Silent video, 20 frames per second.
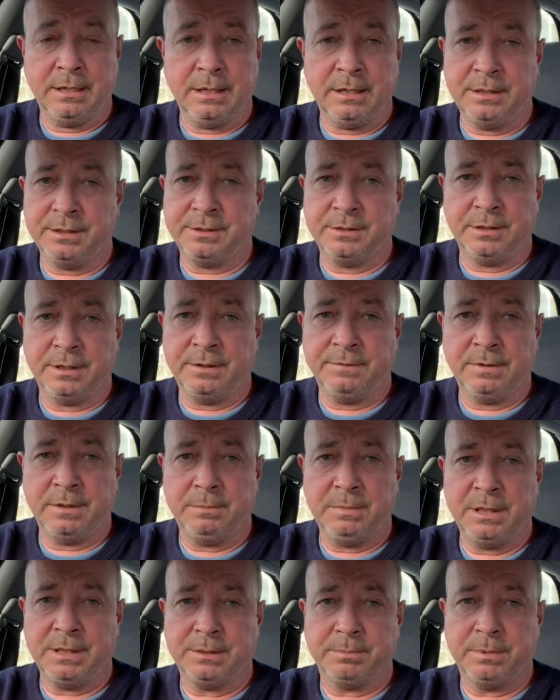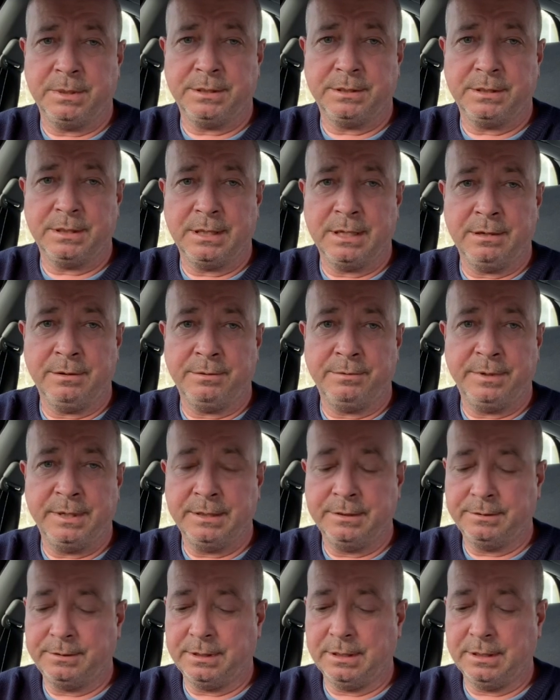and it's not even the biggest pizza going around,